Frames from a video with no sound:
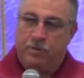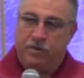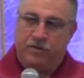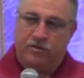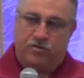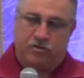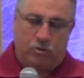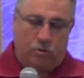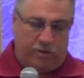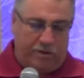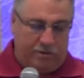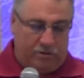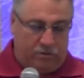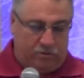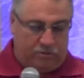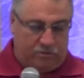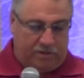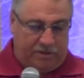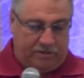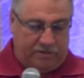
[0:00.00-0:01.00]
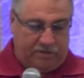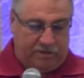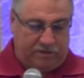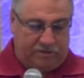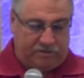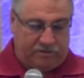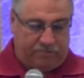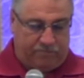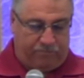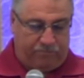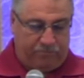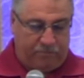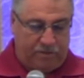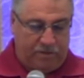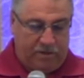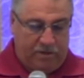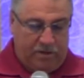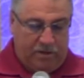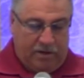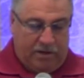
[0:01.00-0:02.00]
But the story goes like this.
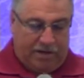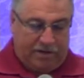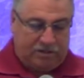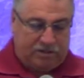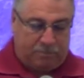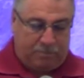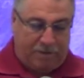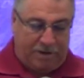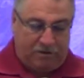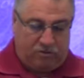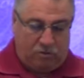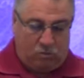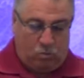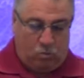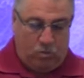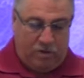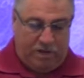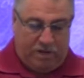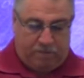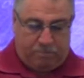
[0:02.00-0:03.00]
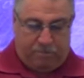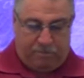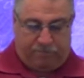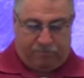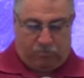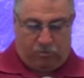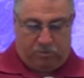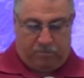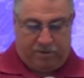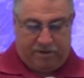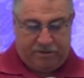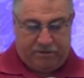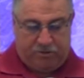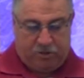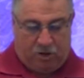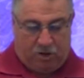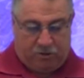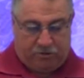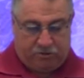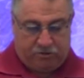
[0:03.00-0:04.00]
I spent a week before my
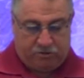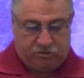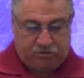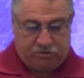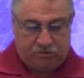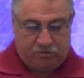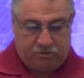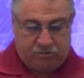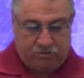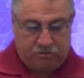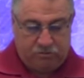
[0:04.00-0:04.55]
daughter's